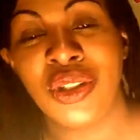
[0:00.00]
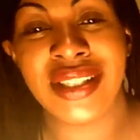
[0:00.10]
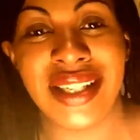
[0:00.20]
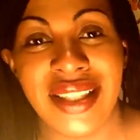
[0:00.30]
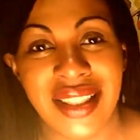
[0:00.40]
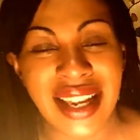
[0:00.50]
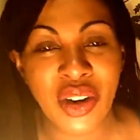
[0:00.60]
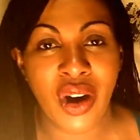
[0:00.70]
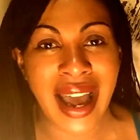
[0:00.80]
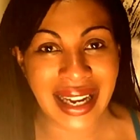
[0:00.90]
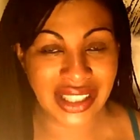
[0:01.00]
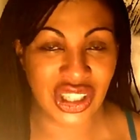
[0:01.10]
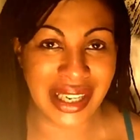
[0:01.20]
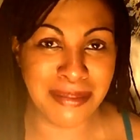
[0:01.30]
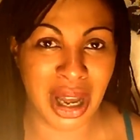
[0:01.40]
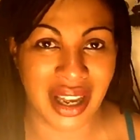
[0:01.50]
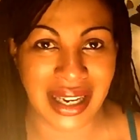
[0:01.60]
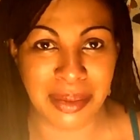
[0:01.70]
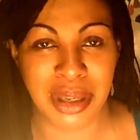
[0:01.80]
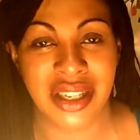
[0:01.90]
you to see that they're not actually
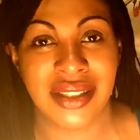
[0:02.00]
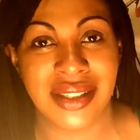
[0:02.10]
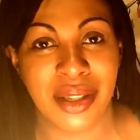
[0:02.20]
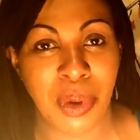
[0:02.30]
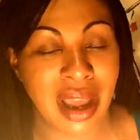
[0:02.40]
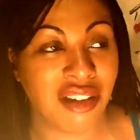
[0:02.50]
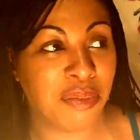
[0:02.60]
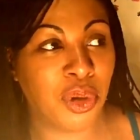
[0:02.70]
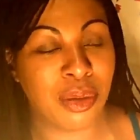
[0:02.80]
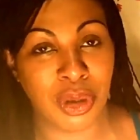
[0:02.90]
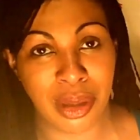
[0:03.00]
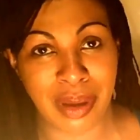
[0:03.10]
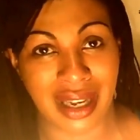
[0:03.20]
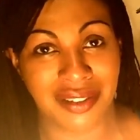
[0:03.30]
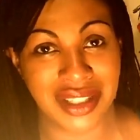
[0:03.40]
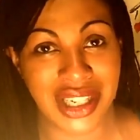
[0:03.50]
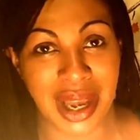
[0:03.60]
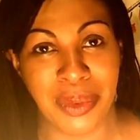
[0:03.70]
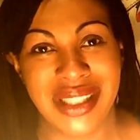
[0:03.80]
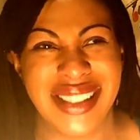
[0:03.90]
mine, because the way I've put them on the back of the
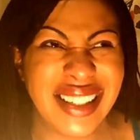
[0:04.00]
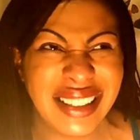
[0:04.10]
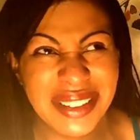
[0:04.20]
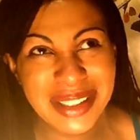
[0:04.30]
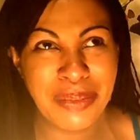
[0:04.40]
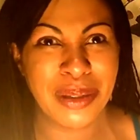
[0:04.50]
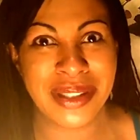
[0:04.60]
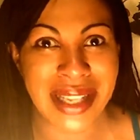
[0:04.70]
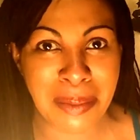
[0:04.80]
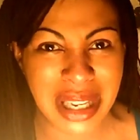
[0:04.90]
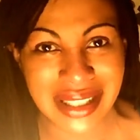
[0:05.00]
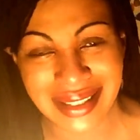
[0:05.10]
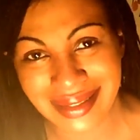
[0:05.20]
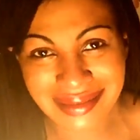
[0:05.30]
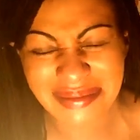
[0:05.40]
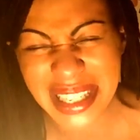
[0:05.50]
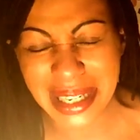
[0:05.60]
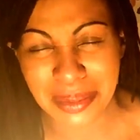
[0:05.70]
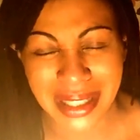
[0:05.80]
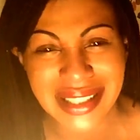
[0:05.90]
chair, which is kind of, I suppose,
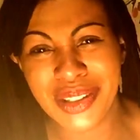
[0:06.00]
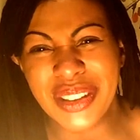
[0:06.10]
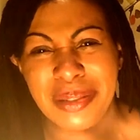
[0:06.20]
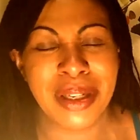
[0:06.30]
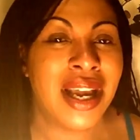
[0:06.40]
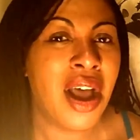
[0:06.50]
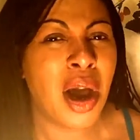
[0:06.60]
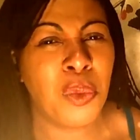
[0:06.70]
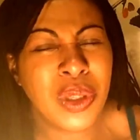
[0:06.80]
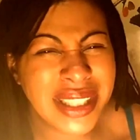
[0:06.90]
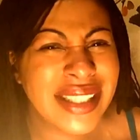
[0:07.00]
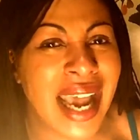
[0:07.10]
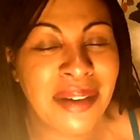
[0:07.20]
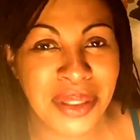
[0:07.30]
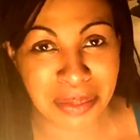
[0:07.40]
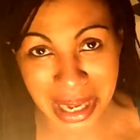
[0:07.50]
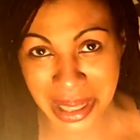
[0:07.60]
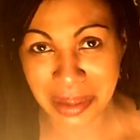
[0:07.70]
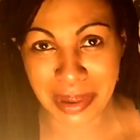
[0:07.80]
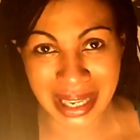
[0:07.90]
semi-deliberate, it's not deliberate. I wanted to have them
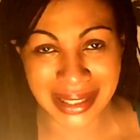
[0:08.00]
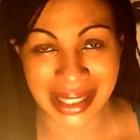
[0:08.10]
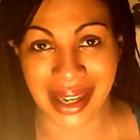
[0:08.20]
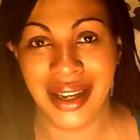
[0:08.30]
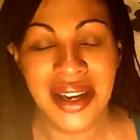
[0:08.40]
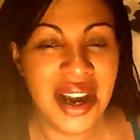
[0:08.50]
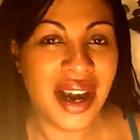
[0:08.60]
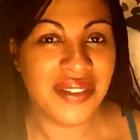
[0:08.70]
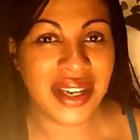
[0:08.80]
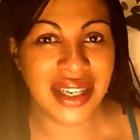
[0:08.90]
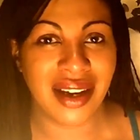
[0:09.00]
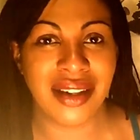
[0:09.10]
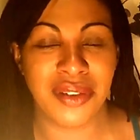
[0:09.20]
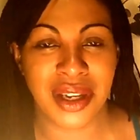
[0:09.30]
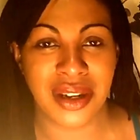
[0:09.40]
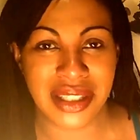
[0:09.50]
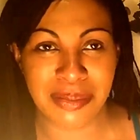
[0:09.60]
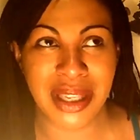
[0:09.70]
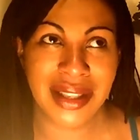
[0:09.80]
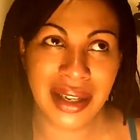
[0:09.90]
in the picture, and then it kind of occurred
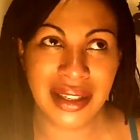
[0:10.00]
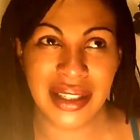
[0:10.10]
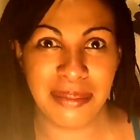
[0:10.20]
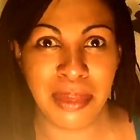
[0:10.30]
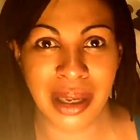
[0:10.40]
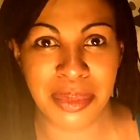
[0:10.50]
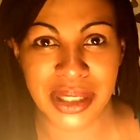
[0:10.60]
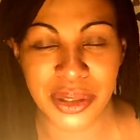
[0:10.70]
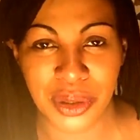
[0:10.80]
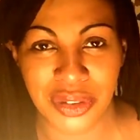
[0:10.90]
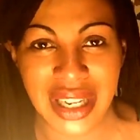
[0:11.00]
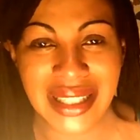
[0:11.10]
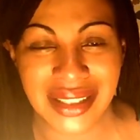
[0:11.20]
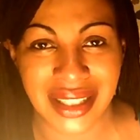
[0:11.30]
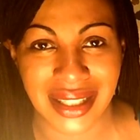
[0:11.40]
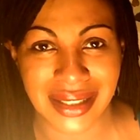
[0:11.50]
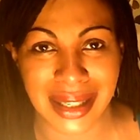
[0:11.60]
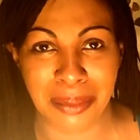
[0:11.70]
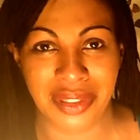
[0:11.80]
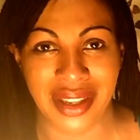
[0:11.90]
to me that it might be sort of hinting at
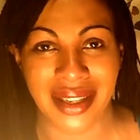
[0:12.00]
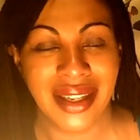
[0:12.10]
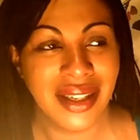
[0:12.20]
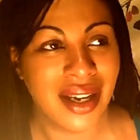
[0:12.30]
something.